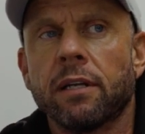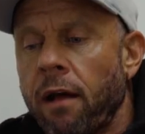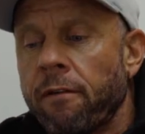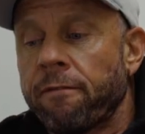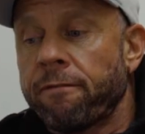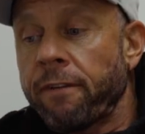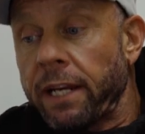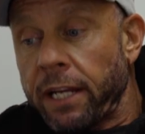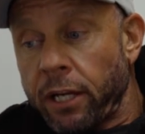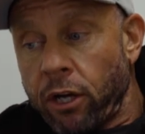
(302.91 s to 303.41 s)

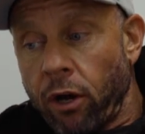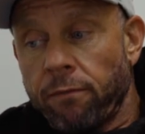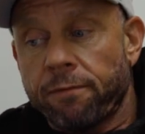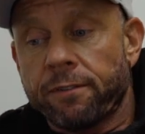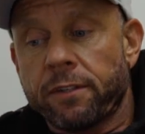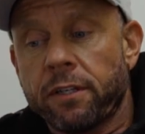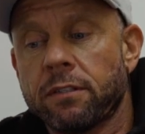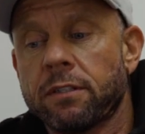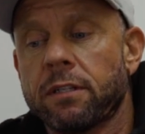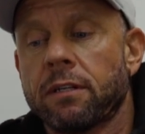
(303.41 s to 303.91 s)
Feeling
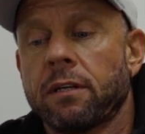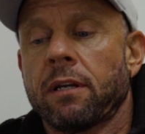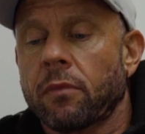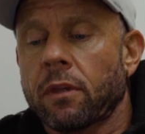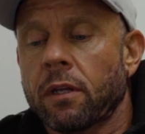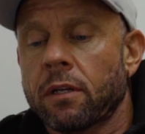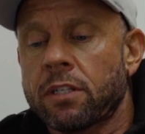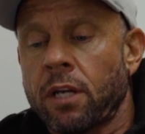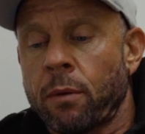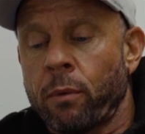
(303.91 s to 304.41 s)
confident,
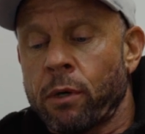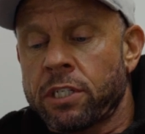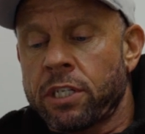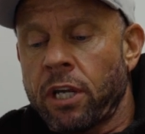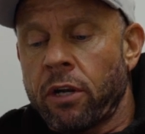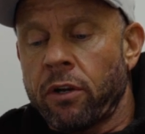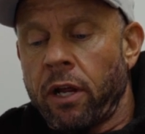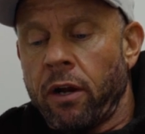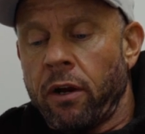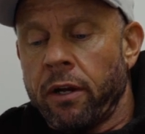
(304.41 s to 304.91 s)
so much
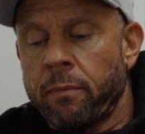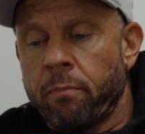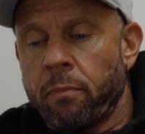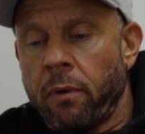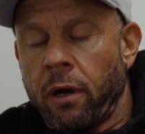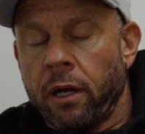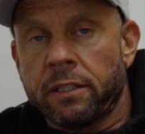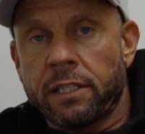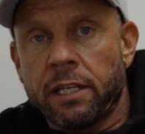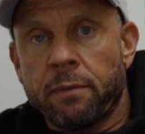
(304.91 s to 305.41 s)
so that
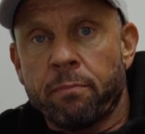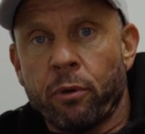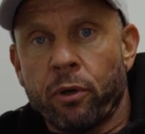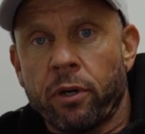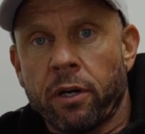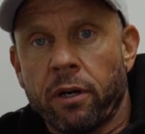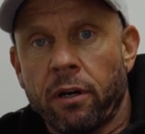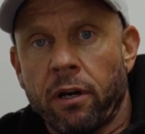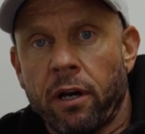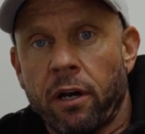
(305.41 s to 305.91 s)
I did
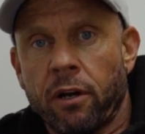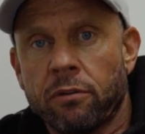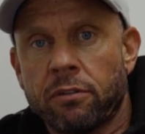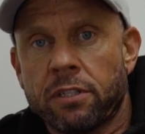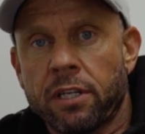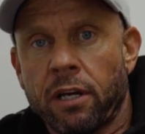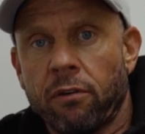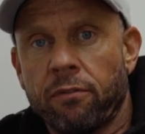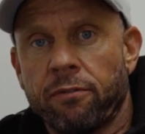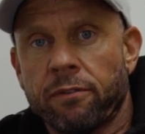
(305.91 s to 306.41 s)
book a
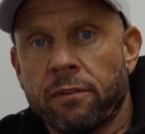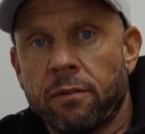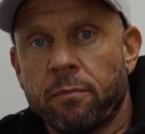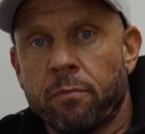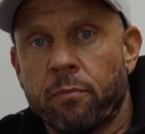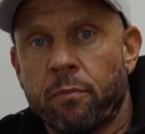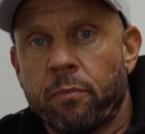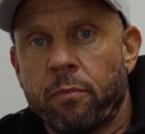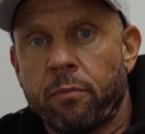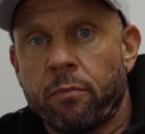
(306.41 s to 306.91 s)
hotel for the
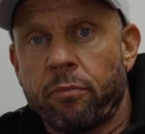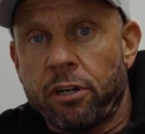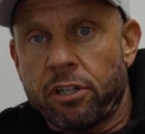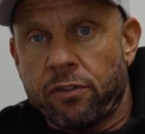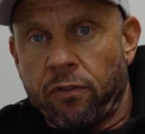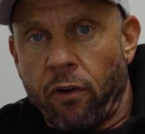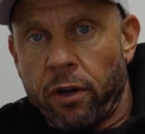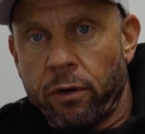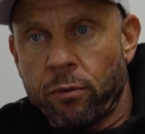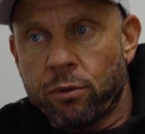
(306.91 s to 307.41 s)
British
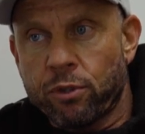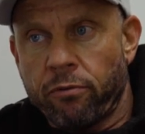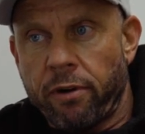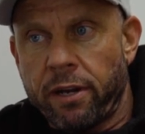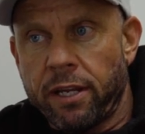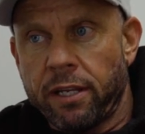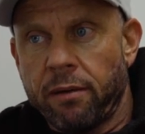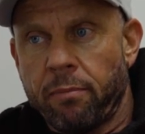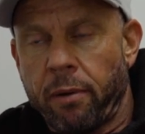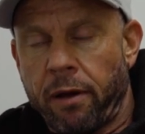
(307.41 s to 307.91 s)
Finals
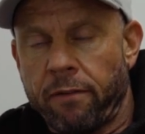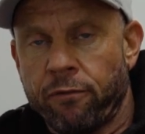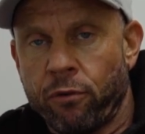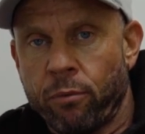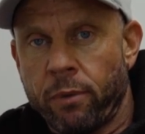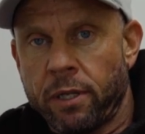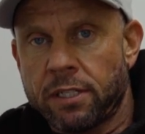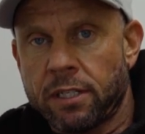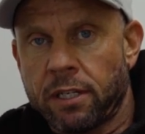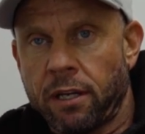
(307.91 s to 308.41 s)
already, about 4
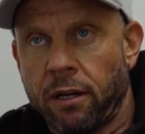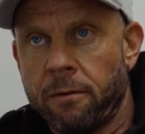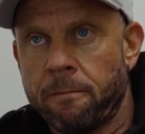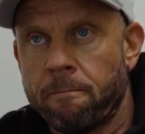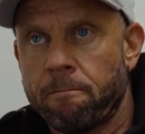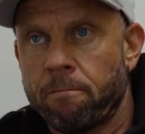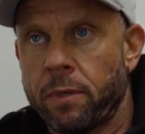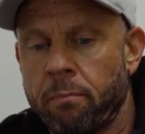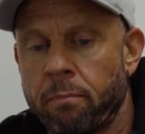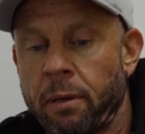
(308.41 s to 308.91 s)
months ago.
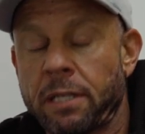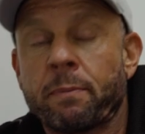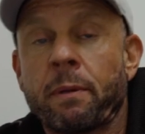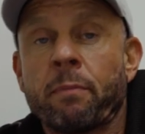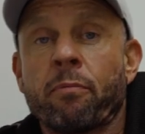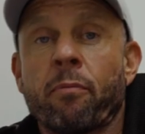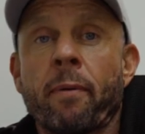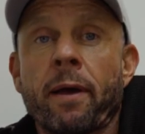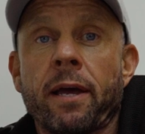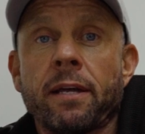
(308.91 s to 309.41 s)
Best be
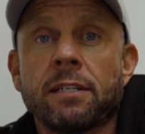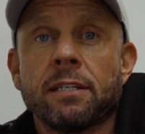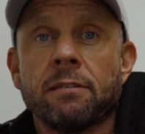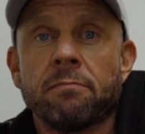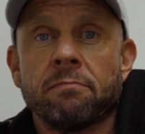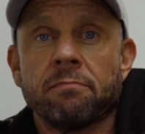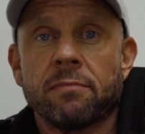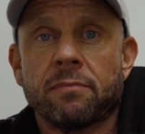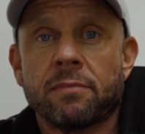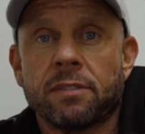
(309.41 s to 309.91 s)
prepared,
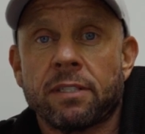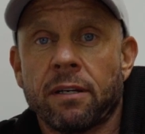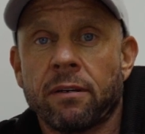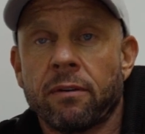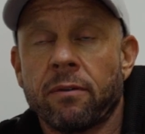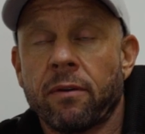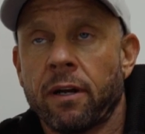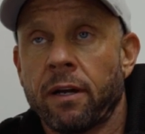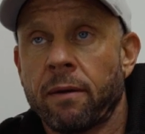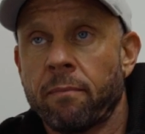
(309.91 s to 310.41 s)

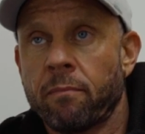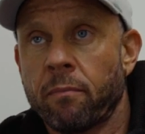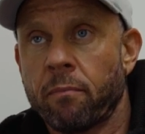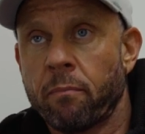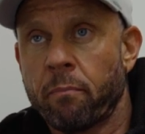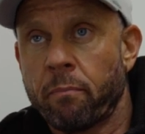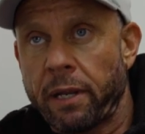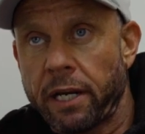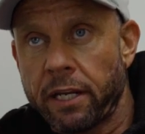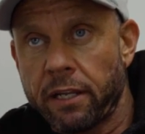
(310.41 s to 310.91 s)
so
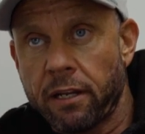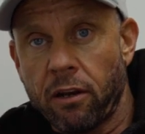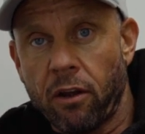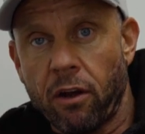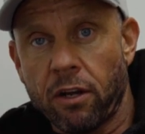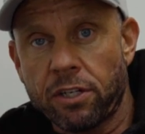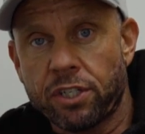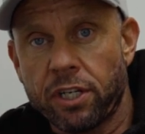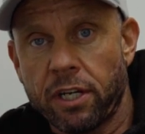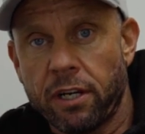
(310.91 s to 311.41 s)
better than
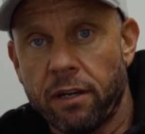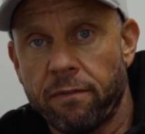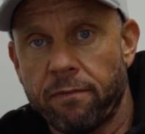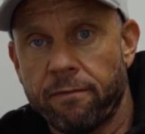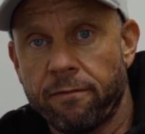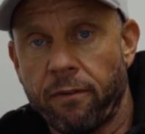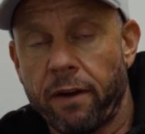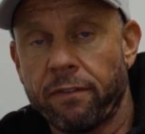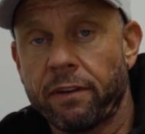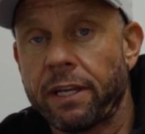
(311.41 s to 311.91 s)
last year,
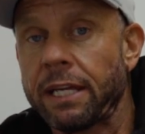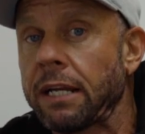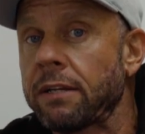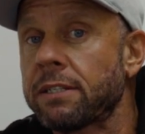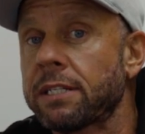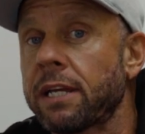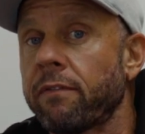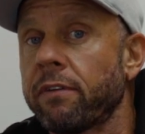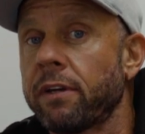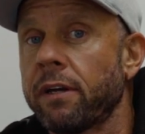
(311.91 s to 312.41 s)
5
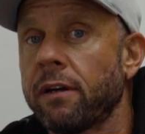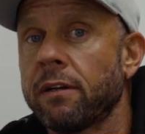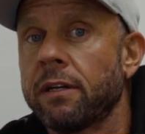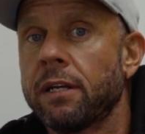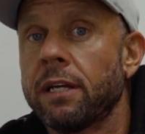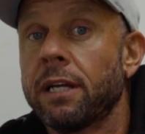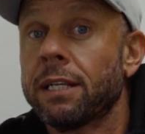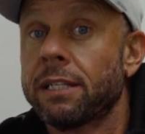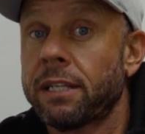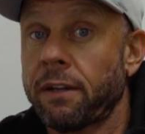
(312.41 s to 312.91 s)
kilos heavier,
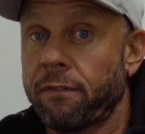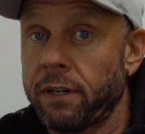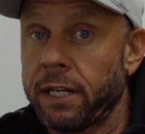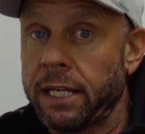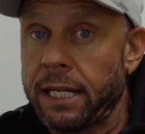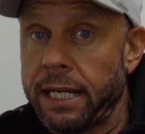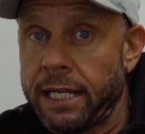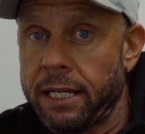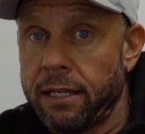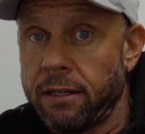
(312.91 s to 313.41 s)

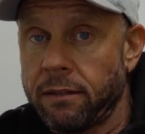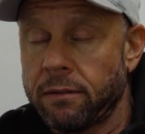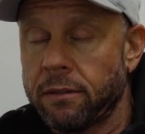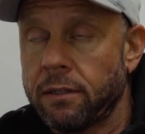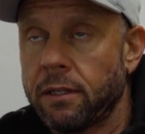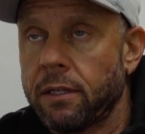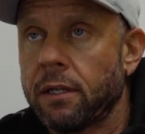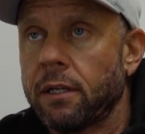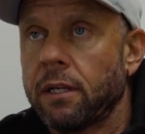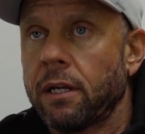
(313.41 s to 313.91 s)
definitely leaner,
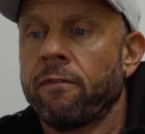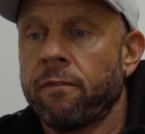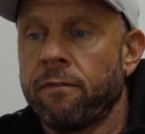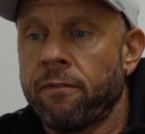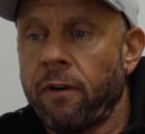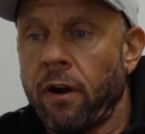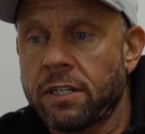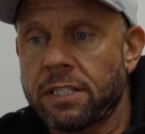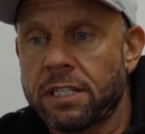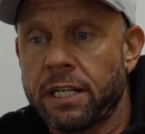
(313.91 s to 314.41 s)

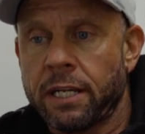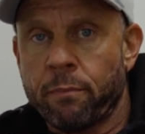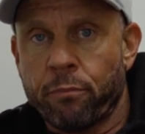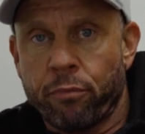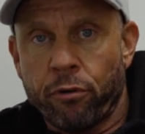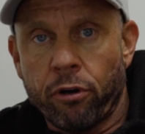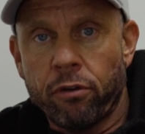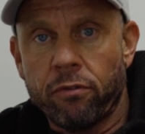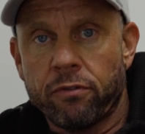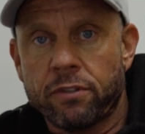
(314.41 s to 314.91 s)
vastly
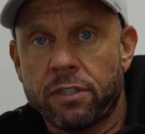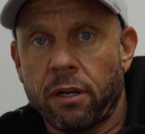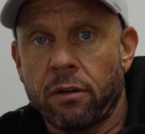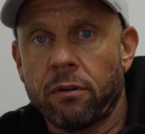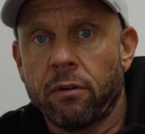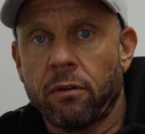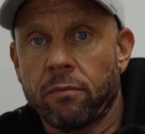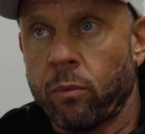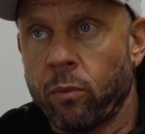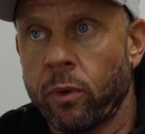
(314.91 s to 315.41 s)
improved,
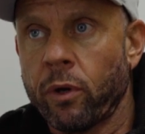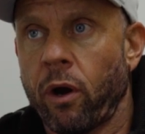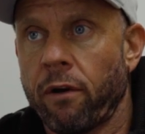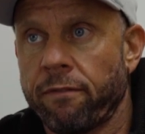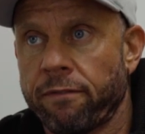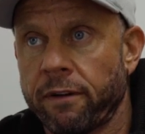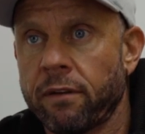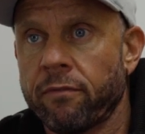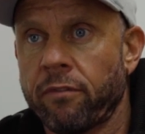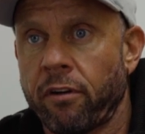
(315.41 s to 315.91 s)
so we are
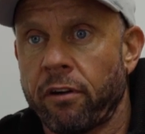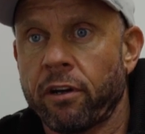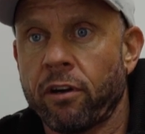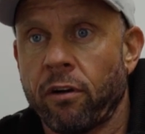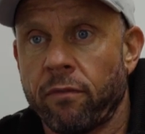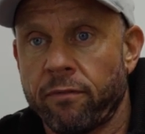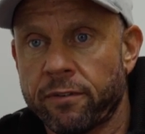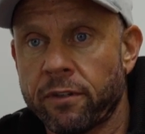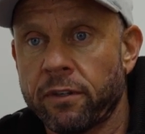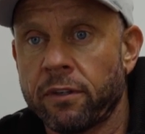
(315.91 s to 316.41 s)
feeling very
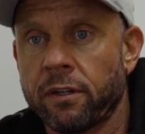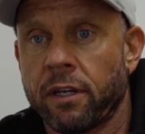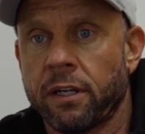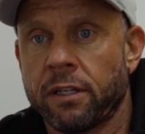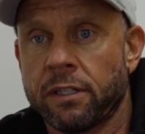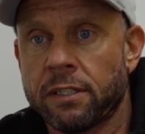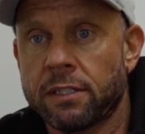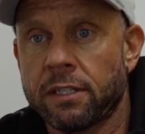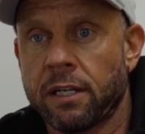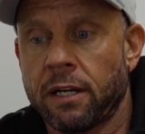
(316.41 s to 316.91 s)
confident
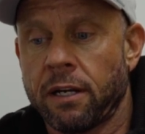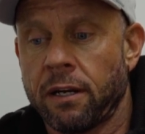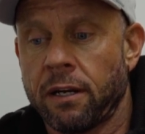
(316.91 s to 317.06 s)
and